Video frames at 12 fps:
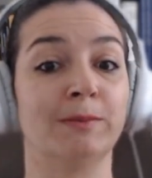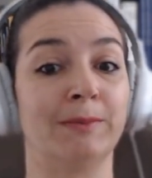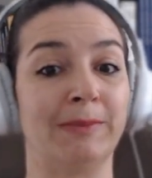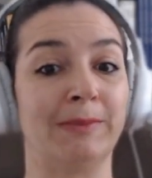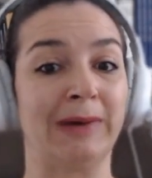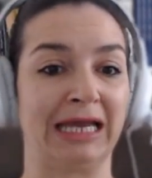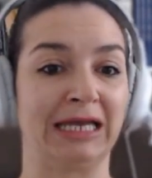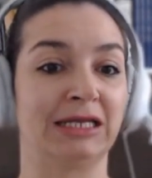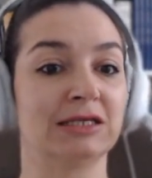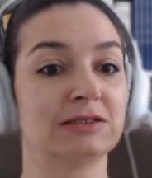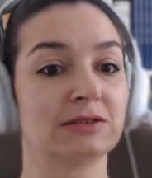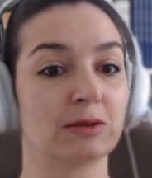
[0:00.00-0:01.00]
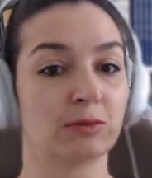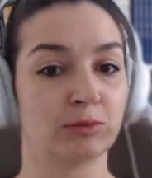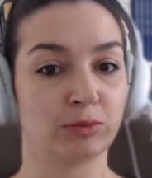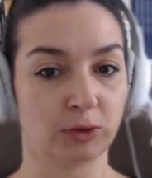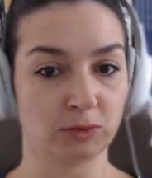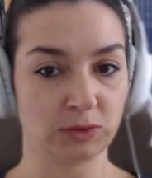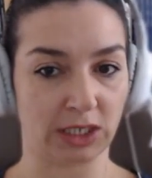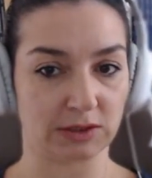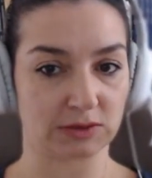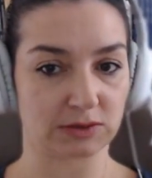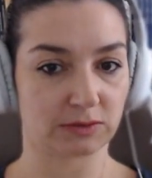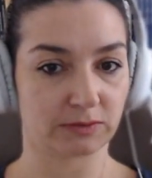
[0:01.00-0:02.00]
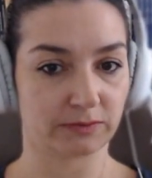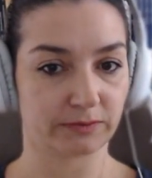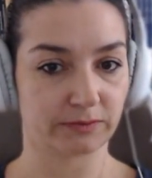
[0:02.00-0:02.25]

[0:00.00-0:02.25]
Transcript: meines Bruders.